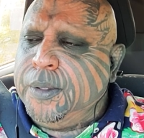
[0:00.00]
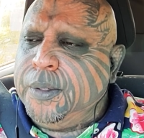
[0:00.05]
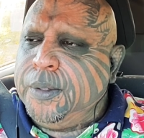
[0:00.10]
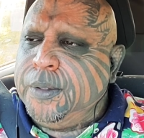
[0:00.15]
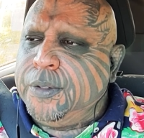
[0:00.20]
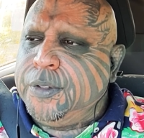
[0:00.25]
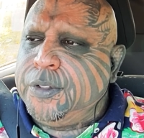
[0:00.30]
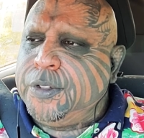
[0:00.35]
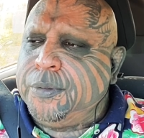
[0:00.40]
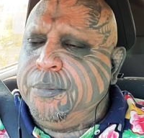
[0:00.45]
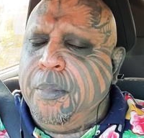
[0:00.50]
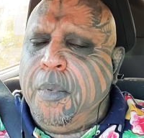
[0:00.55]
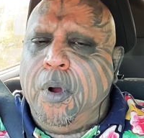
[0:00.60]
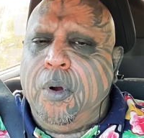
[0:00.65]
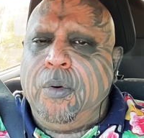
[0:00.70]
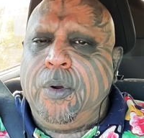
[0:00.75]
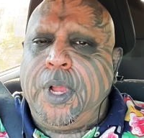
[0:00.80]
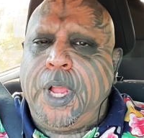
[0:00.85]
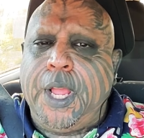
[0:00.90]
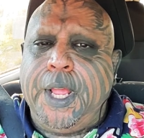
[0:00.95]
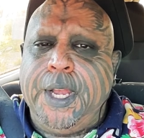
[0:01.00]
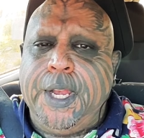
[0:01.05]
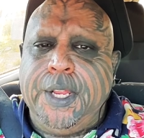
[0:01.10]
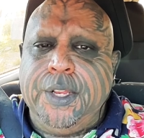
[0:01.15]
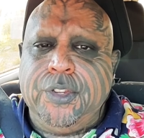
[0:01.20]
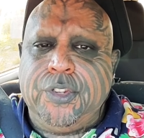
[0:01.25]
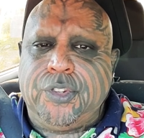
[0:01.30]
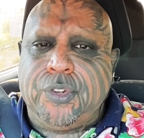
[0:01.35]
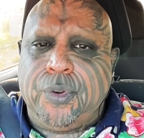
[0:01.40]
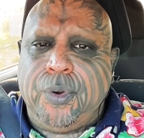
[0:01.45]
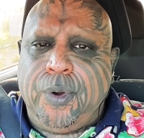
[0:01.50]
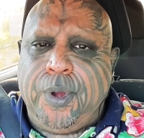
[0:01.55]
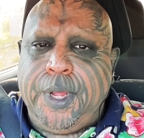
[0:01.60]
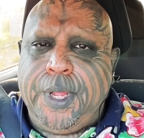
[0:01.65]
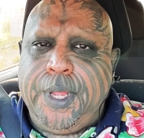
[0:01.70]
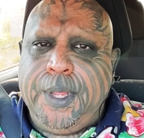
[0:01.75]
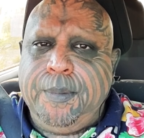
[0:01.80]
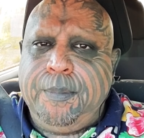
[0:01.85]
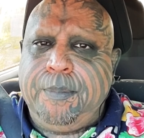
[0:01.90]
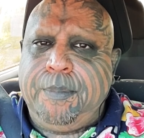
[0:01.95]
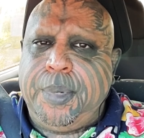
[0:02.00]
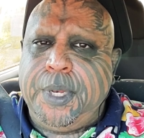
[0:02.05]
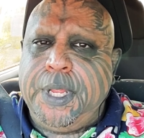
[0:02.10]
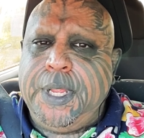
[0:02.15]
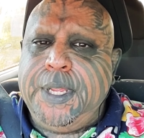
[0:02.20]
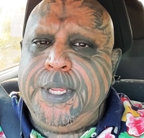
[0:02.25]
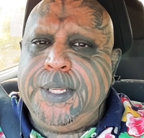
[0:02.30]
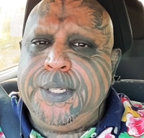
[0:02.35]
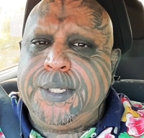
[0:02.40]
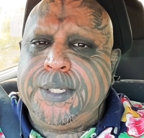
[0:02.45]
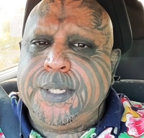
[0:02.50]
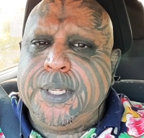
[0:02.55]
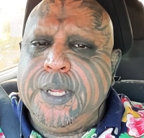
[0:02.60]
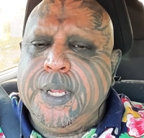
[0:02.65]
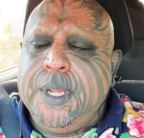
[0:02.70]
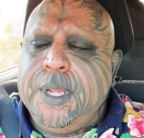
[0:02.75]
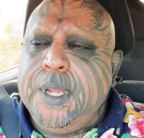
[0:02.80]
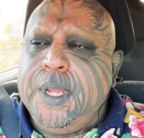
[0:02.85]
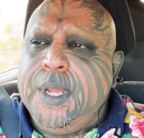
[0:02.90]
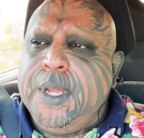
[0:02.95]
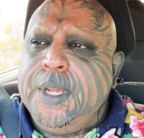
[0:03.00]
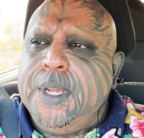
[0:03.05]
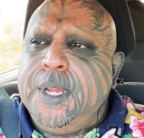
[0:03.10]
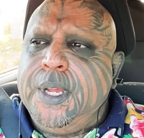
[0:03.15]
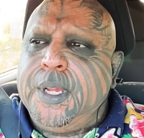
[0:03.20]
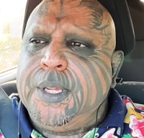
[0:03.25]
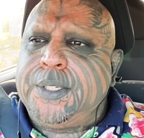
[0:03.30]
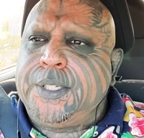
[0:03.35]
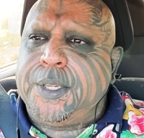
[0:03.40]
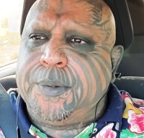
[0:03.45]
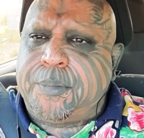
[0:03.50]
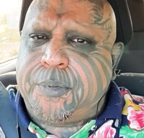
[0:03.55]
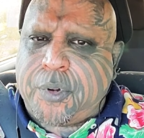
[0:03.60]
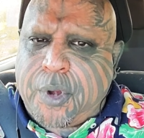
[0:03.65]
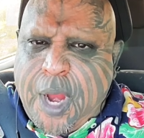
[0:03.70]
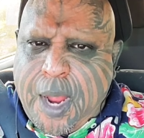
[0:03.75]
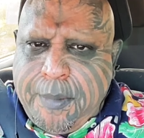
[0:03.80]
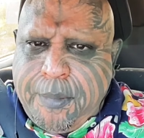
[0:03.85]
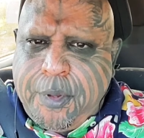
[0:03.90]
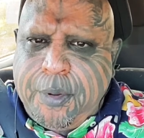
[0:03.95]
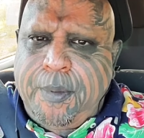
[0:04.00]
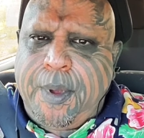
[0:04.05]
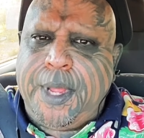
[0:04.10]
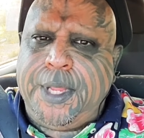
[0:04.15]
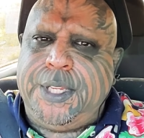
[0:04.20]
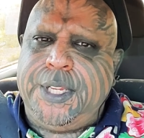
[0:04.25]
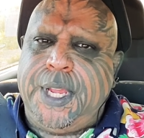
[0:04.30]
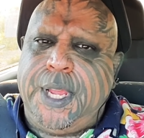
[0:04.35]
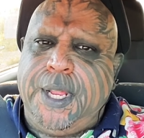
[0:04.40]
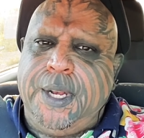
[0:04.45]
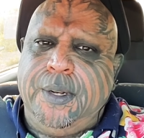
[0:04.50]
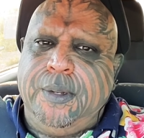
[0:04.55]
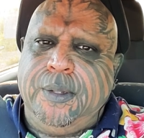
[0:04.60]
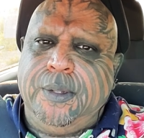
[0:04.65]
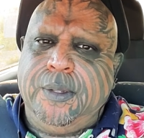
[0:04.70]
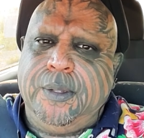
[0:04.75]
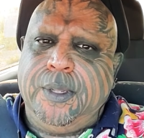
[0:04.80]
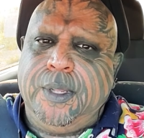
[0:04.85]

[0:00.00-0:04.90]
Smoke and Enjoy. Please subscribe to my channel,